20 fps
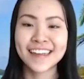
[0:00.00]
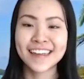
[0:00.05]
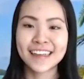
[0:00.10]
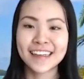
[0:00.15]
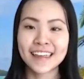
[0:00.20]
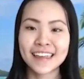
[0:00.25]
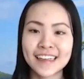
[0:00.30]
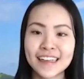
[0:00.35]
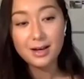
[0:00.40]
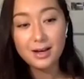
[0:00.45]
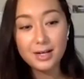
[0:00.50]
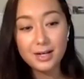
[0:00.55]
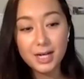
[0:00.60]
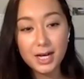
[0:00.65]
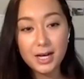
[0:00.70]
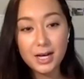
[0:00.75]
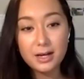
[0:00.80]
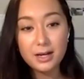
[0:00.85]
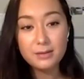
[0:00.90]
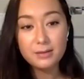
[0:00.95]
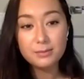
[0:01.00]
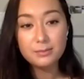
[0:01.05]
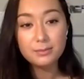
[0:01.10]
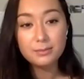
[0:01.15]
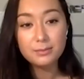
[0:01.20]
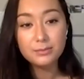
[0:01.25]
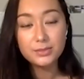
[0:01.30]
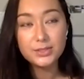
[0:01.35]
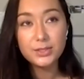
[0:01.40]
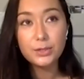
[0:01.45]
Yeah.
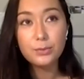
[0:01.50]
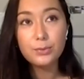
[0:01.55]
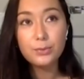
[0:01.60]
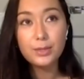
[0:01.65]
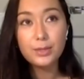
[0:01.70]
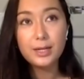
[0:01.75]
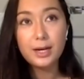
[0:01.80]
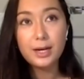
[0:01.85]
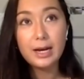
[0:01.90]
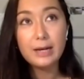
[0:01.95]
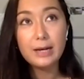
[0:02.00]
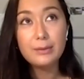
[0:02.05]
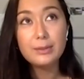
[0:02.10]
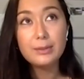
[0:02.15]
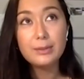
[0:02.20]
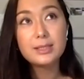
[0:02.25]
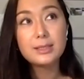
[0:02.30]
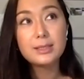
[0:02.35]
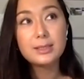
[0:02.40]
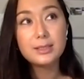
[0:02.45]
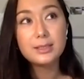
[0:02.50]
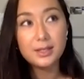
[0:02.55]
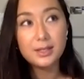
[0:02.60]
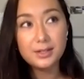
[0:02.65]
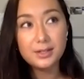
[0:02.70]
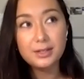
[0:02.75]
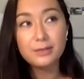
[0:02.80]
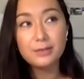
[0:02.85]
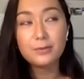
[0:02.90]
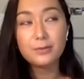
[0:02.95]
So when I was
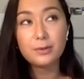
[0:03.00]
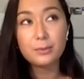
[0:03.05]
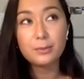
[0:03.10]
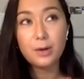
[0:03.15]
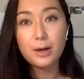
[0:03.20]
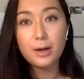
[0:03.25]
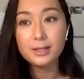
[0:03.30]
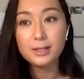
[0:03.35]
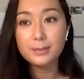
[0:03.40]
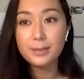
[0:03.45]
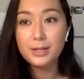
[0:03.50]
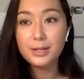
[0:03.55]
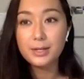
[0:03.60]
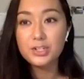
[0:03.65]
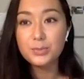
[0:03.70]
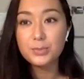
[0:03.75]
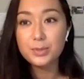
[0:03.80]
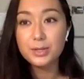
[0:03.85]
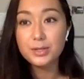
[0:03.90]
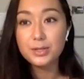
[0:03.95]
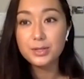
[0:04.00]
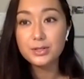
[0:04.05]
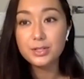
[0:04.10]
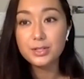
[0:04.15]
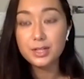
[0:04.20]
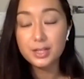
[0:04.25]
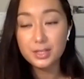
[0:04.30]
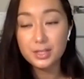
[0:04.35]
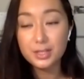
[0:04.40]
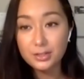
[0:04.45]
studying for product management
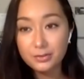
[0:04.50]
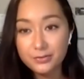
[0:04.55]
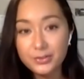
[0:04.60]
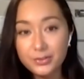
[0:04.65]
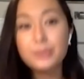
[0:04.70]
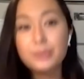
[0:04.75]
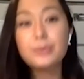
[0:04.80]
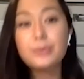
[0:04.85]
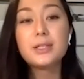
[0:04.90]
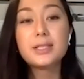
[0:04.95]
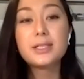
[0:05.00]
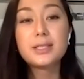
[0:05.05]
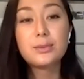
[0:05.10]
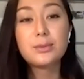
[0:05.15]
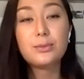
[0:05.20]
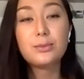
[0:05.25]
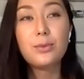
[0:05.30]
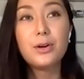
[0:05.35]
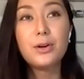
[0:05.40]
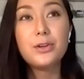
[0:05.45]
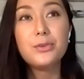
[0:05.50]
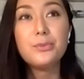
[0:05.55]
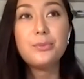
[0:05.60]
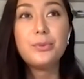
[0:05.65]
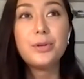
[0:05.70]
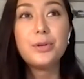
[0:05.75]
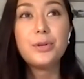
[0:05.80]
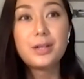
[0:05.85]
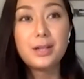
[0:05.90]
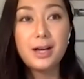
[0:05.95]
interviews, one
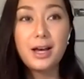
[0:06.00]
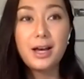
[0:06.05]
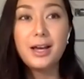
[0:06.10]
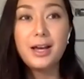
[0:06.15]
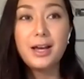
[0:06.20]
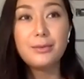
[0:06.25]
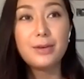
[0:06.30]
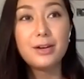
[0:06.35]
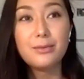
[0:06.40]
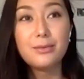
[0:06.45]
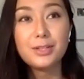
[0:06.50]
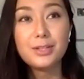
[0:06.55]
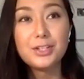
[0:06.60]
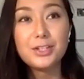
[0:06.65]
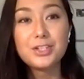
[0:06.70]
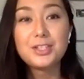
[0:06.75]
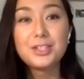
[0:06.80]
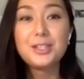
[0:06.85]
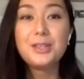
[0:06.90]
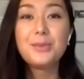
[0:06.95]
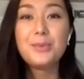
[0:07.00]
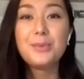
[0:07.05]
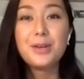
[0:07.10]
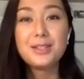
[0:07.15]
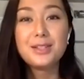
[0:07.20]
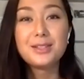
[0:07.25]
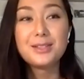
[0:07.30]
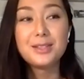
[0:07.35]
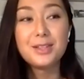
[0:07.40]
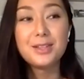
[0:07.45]
book I read religiously
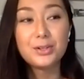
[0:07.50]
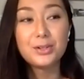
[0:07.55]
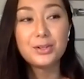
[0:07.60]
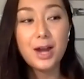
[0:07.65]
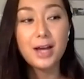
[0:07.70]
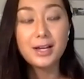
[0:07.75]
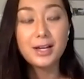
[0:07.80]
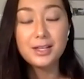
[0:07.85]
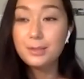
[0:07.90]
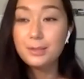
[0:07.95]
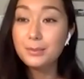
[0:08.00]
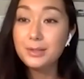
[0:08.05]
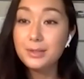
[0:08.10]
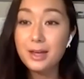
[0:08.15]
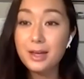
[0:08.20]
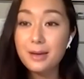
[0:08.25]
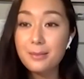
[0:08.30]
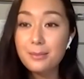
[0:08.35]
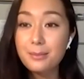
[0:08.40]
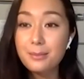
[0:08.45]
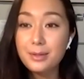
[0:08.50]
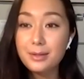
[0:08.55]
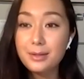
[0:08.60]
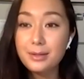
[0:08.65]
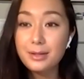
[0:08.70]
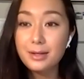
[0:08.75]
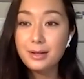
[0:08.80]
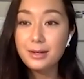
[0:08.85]
was the Cracking the PM